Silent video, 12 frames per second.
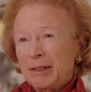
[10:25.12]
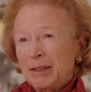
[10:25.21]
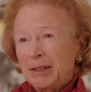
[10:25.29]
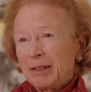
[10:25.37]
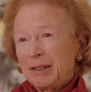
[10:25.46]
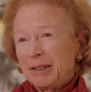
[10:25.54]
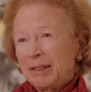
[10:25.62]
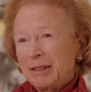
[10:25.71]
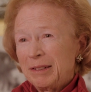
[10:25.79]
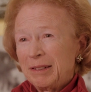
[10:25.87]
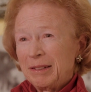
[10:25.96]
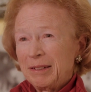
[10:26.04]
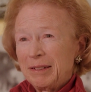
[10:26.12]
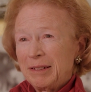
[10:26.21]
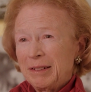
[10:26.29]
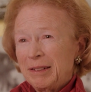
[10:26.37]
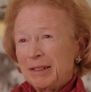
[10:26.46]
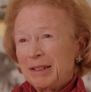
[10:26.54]

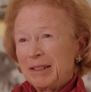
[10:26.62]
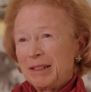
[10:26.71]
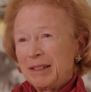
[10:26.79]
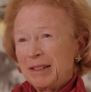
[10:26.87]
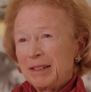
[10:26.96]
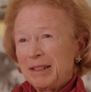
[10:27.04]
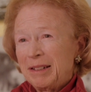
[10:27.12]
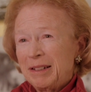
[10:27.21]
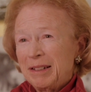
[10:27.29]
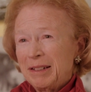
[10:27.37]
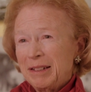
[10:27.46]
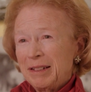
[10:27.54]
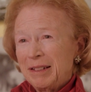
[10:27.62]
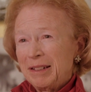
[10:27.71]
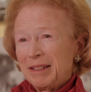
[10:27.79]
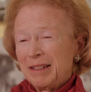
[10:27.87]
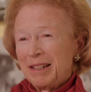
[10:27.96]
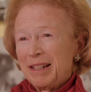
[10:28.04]

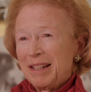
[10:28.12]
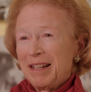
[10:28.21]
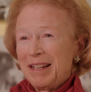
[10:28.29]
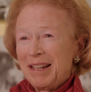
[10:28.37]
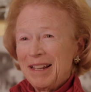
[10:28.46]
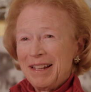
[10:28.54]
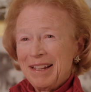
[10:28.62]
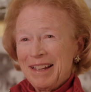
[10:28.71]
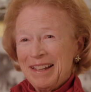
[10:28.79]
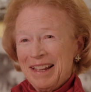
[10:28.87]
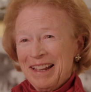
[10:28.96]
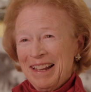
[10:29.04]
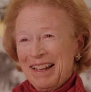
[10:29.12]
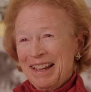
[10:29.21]
(no one is talking)